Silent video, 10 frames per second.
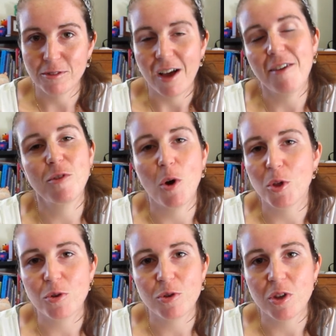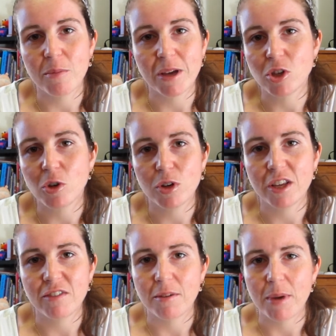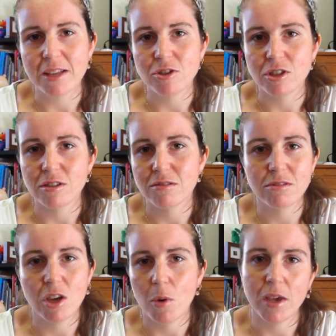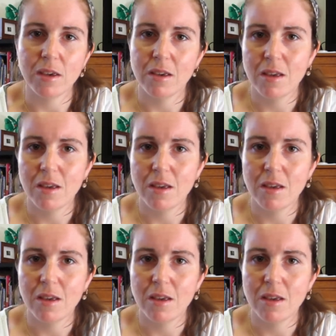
I've gone through so much, I couldn't even imagine going